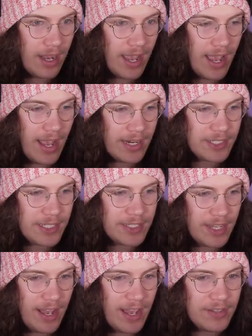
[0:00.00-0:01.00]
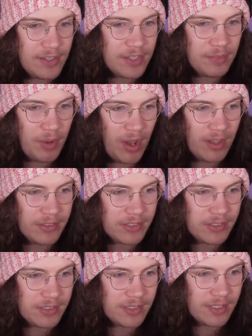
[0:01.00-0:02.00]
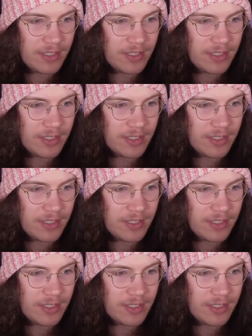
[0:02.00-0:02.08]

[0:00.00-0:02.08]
I actually died to the boss.